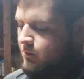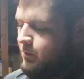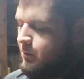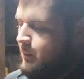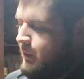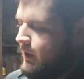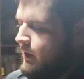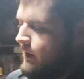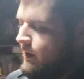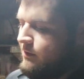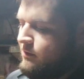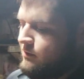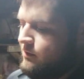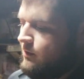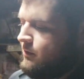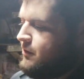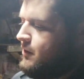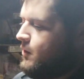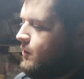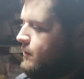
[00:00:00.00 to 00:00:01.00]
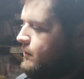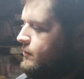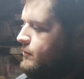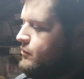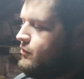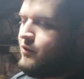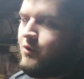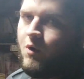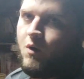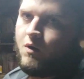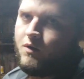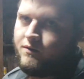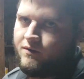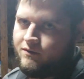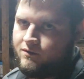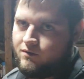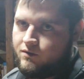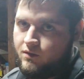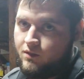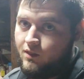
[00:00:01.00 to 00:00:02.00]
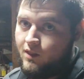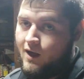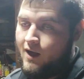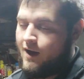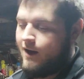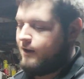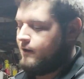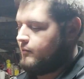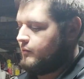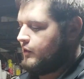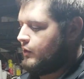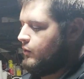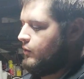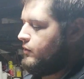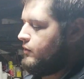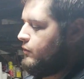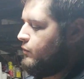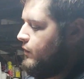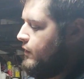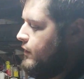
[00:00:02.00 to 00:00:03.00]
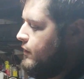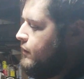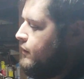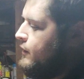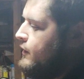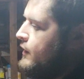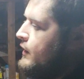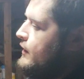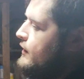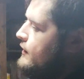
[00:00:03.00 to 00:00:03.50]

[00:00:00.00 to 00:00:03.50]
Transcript: but I'm just gonna throw it, this, throw it in this lot I'm going to with.